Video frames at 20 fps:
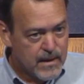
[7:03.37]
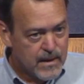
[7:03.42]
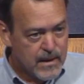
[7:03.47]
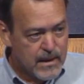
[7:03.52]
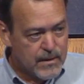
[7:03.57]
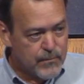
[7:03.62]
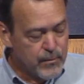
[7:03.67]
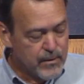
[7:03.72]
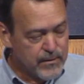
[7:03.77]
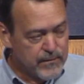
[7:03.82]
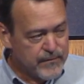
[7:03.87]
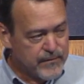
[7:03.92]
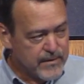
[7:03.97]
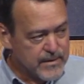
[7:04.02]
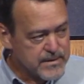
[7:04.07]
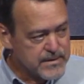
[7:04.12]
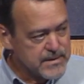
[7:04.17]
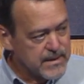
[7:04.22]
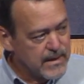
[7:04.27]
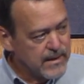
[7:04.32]
And it really
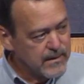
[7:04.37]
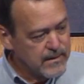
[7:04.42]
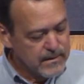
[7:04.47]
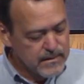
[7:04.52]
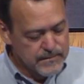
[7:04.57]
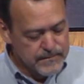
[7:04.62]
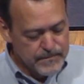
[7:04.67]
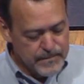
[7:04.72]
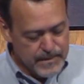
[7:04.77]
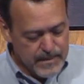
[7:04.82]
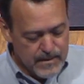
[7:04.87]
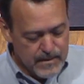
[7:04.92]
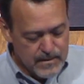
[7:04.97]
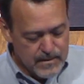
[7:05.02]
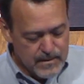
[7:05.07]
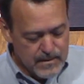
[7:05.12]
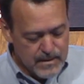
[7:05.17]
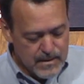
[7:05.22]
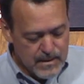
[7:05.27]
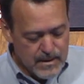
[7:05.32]
feels like
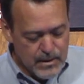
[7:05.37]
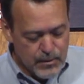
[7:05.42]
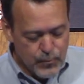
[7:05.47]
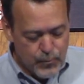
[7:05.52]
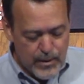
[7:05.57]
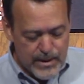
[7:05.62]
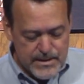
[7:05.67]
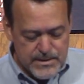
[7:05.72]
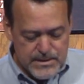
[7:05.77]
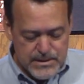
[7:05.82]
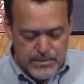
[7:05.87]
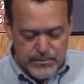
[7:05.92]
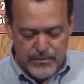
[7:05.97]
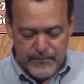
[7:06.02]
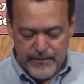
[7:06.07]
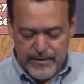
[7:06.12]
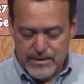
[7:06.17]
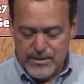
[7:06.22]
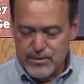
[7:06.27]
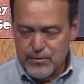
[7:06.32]
in a race to
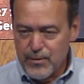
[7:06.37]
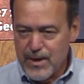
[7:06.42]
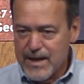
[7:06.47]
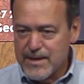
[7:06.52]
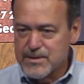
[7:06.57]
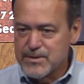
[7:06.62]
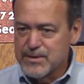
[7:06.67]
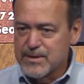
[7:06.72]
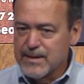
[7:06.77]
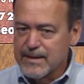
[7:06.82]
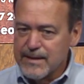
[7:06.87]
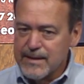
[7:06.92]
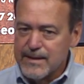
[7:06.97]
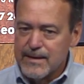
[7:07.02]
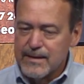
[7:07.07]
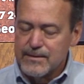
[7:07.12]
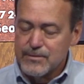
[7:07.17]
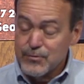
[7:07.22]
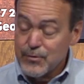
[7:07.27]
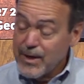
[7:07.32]
prevent
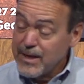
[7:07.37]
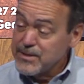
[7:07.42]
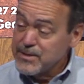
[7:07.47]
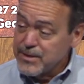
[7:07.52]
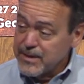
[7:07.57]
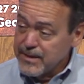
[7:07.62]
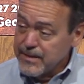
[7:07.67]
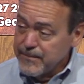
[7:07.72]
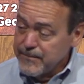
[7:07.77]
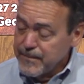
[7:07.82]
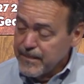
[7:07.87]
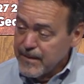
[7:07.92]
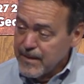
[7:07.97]
tragedy